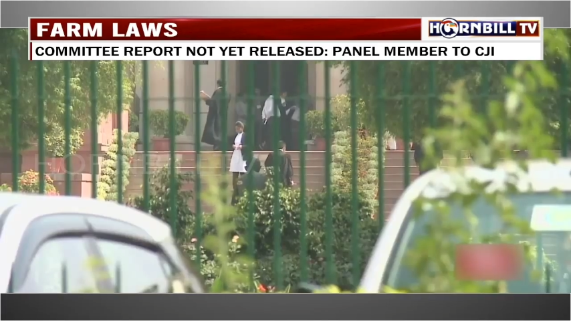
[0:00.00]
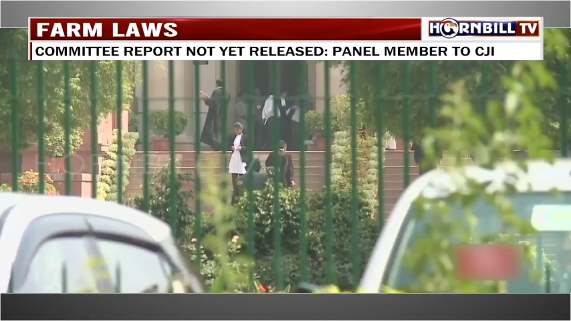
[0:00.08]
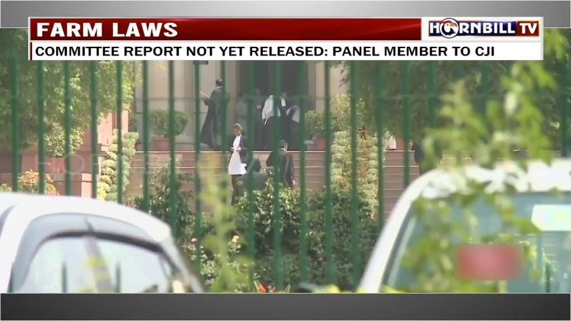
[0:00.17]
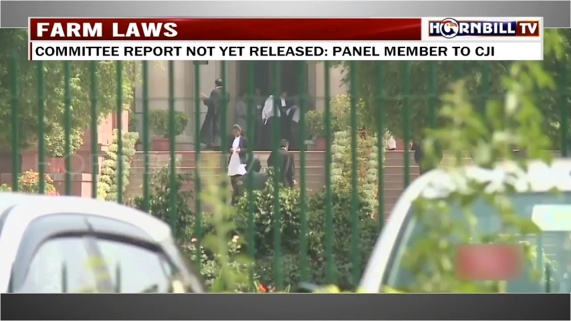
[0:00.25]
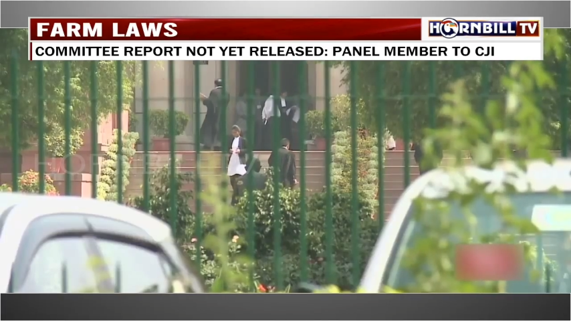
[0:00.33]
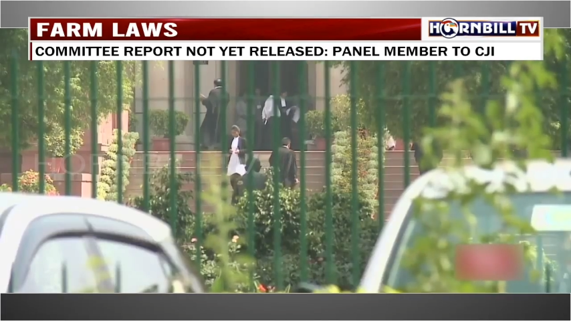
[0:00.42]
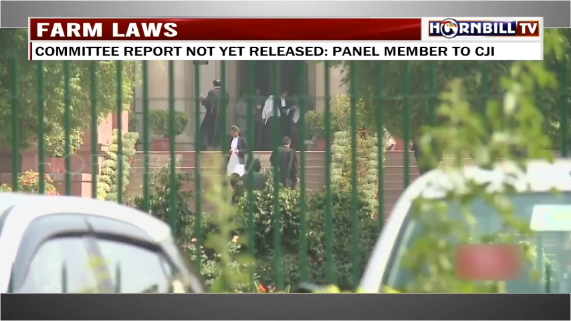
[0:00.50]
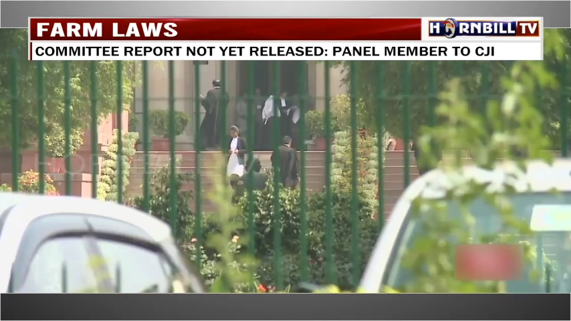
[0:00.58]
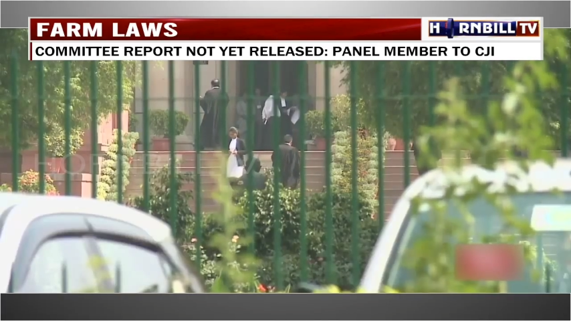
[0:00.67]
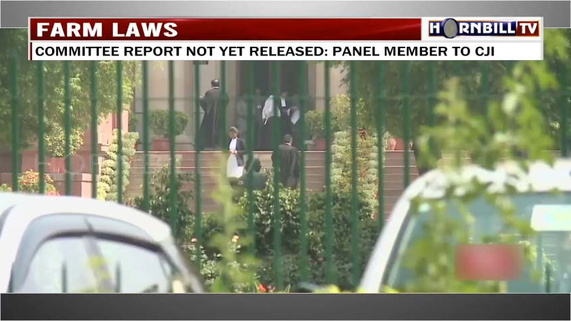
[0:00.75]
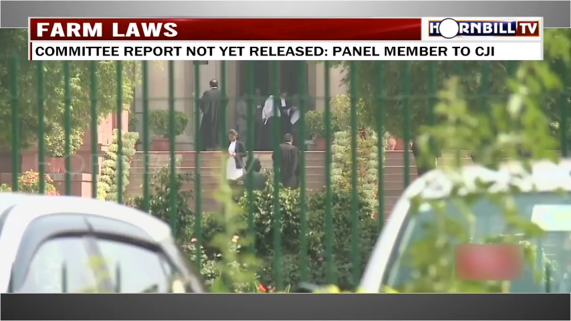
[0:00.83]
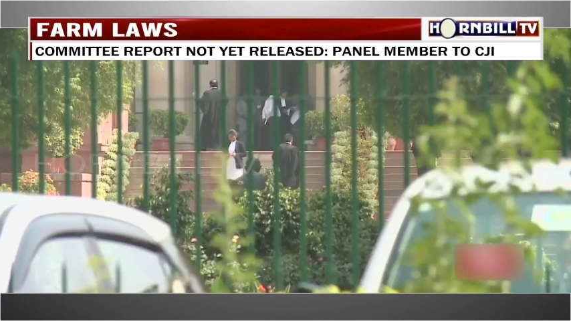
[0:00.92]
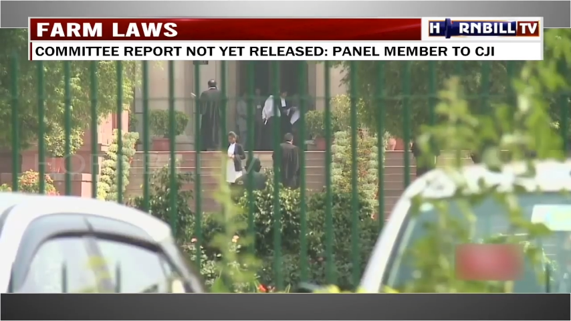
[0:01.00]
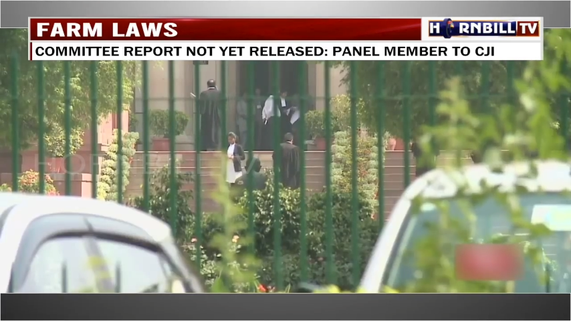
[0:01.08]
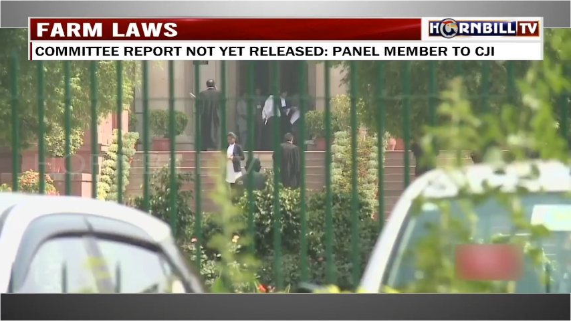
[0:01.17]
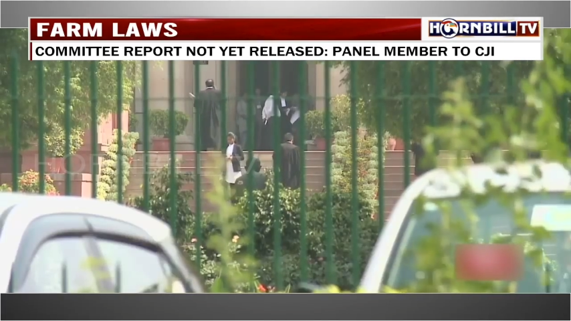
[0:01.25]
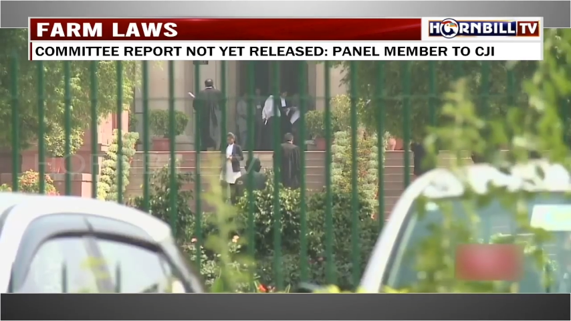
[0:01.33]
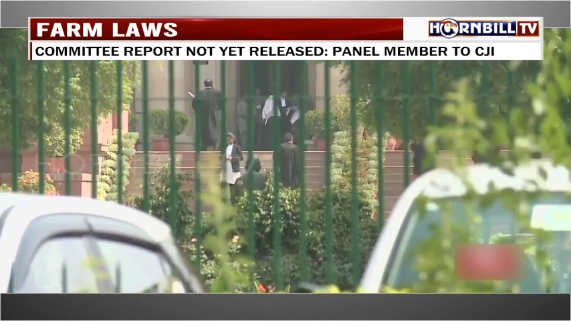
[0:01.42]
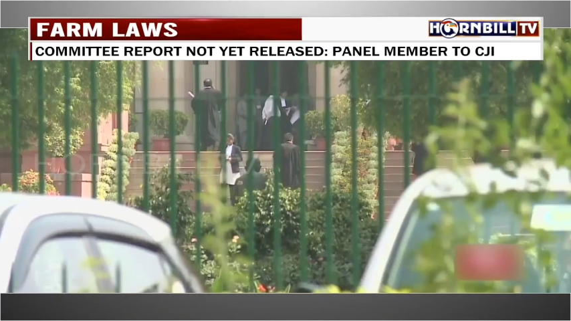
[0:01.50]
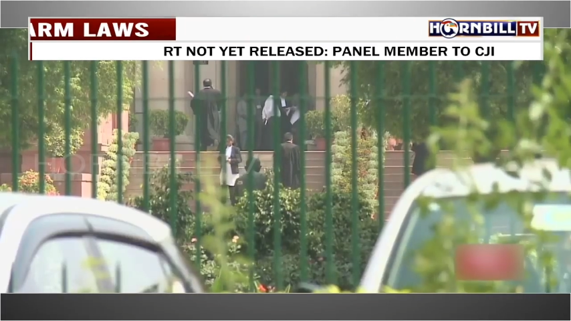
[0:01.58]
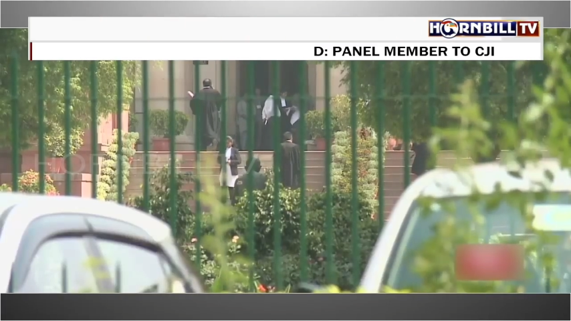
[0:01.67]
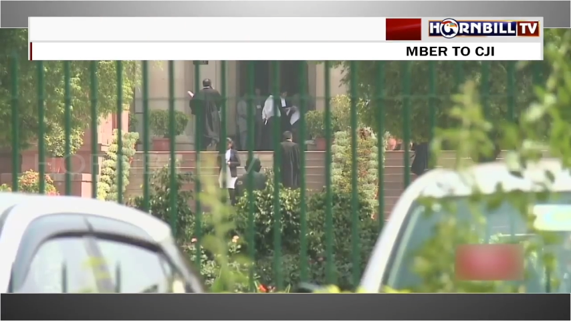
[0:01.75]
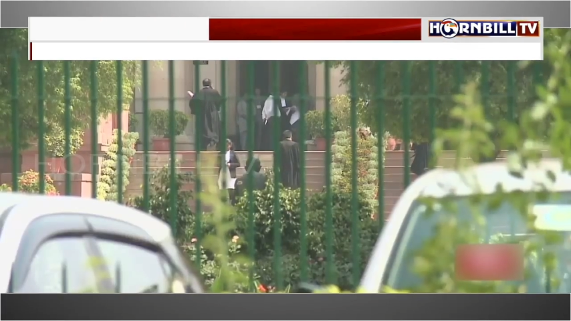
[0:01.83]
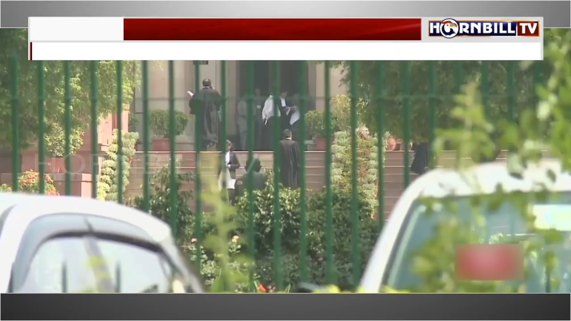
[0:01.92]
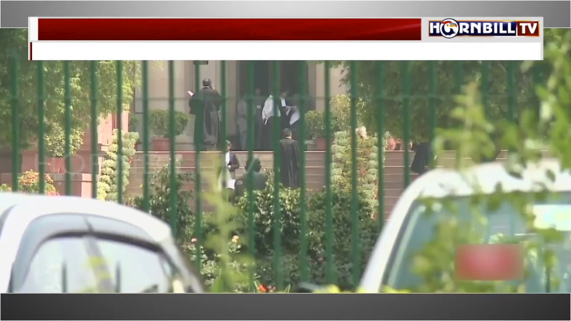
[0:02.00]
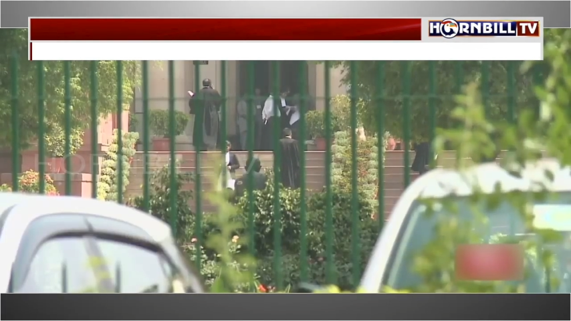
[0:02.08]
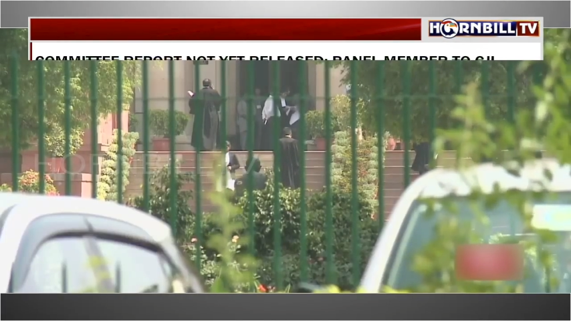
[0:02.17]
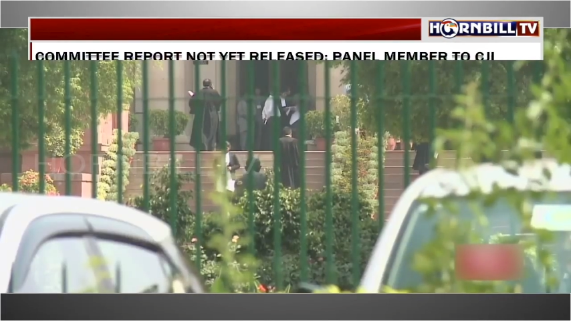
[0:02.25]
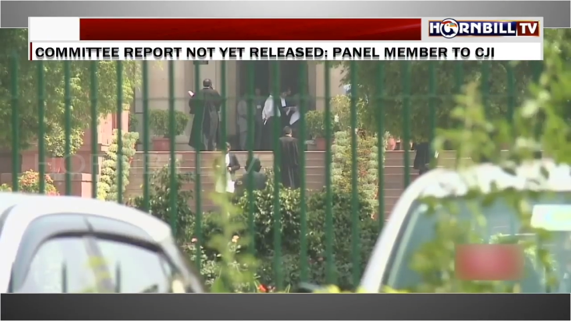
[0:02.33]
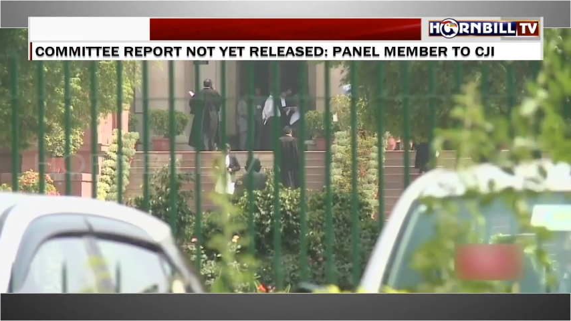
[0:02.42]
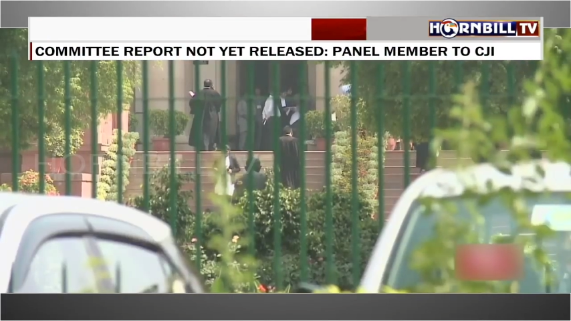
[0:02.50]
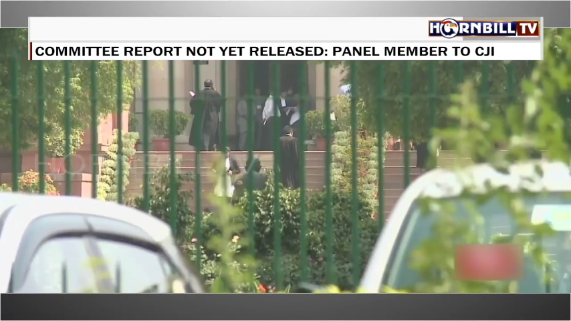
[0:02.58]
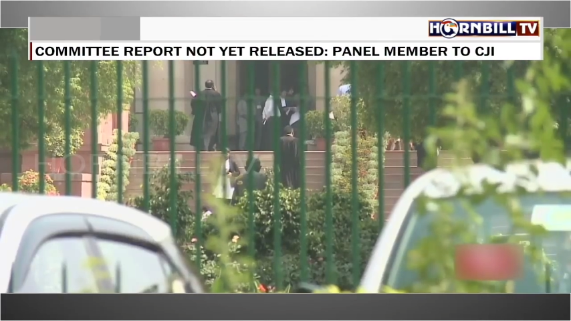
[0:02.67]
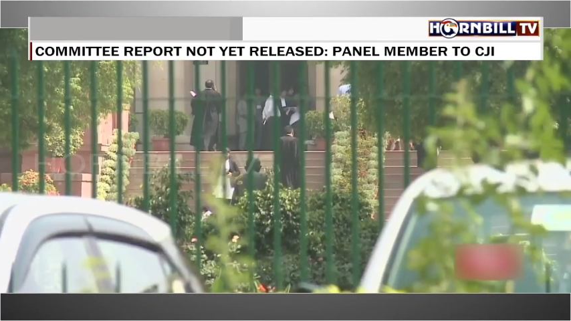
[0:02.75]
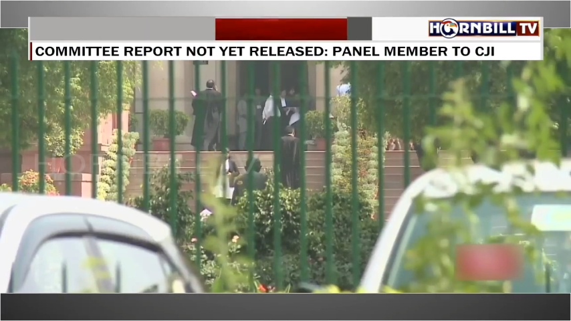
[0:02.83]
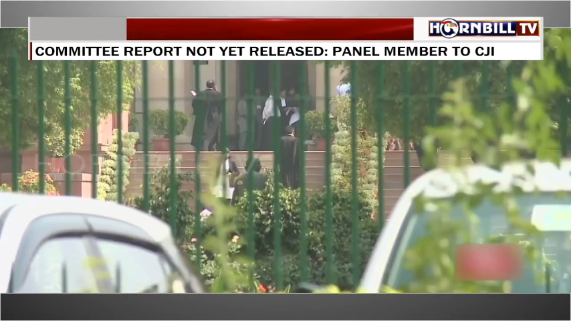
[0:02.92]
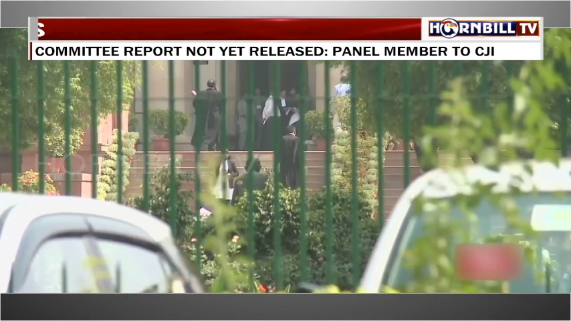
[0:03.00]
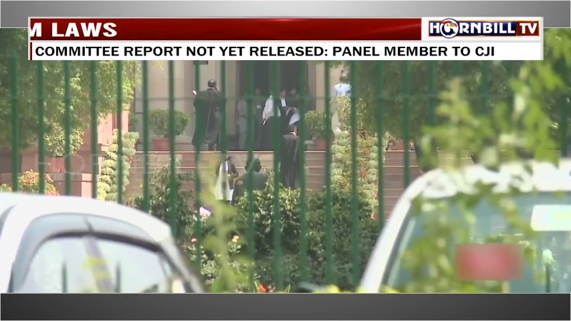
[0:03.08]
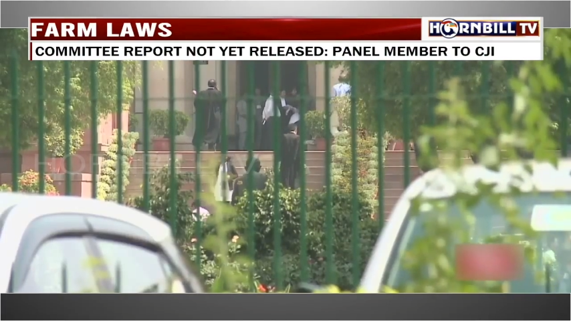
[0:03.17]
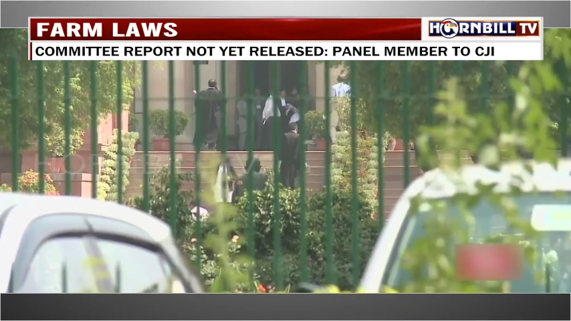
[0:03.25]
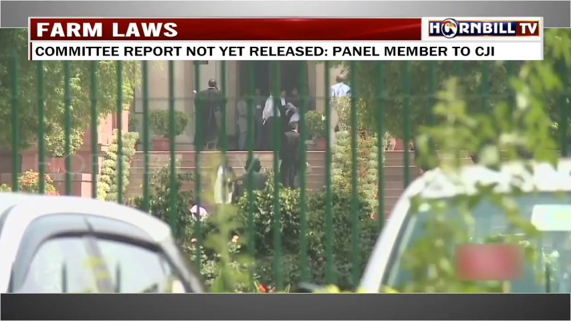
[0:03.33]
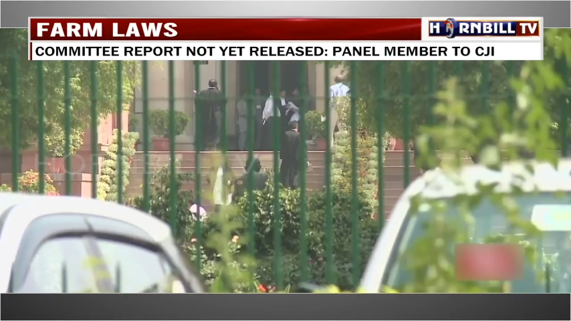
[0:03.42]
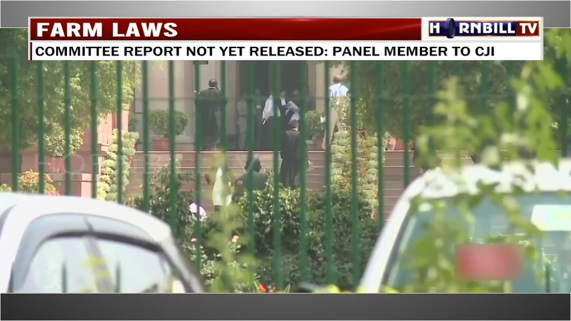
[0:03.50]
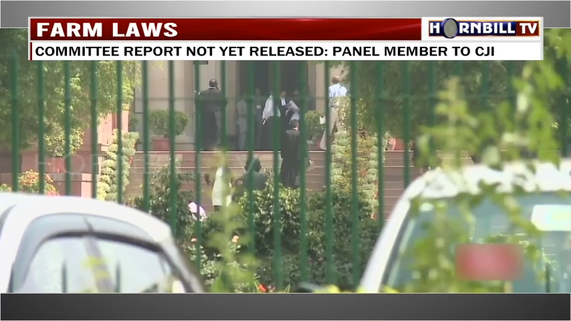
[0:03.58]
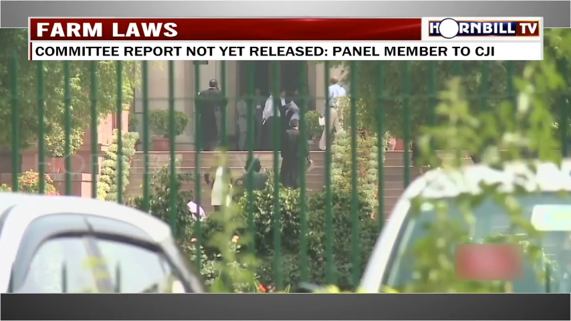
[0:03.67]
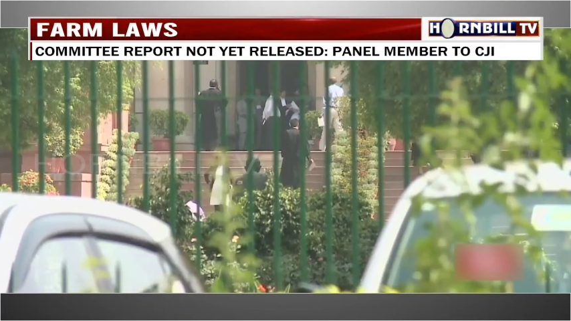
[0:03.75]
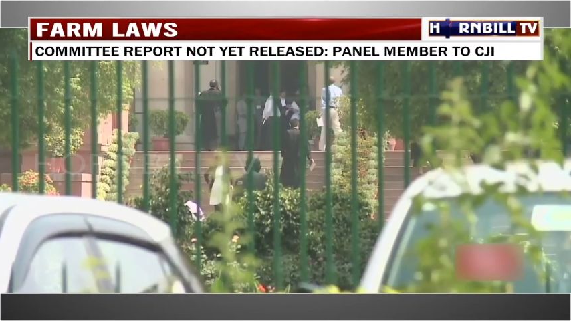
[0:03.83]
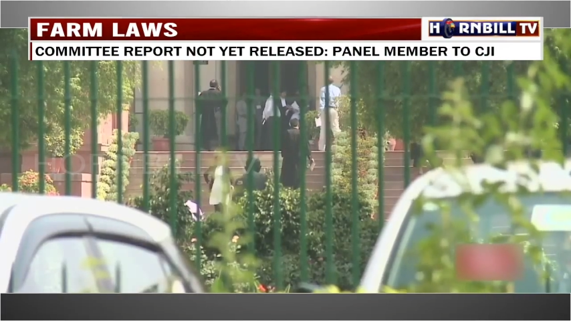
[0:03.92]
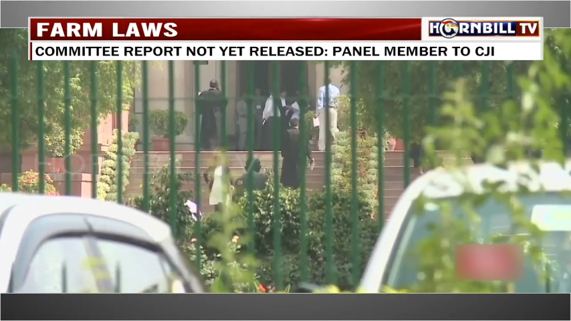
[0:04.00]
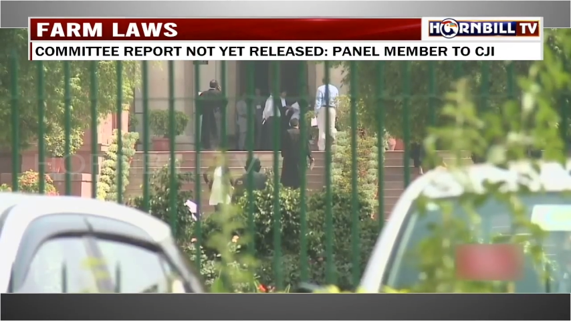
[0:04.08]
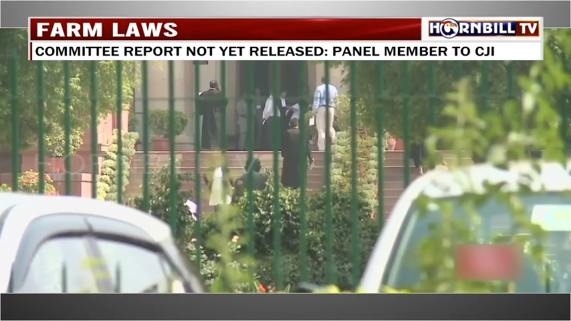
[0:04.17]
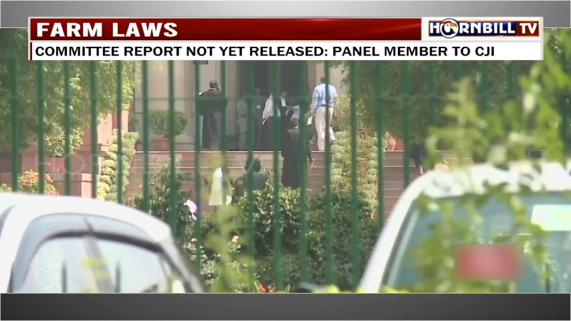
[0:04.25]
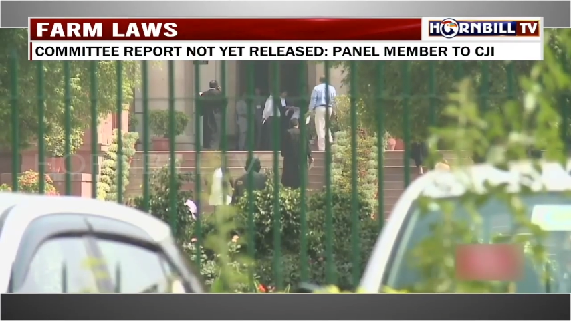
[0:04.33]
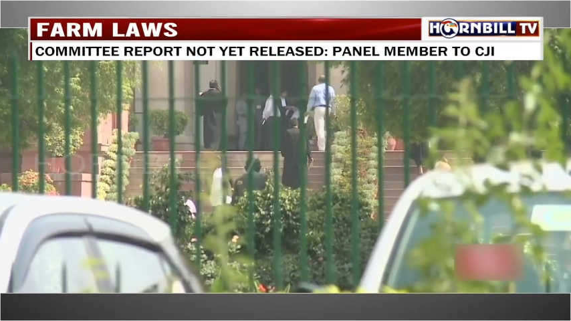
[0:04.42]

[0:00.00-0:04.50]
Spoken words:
Nobody's mouth can be seen.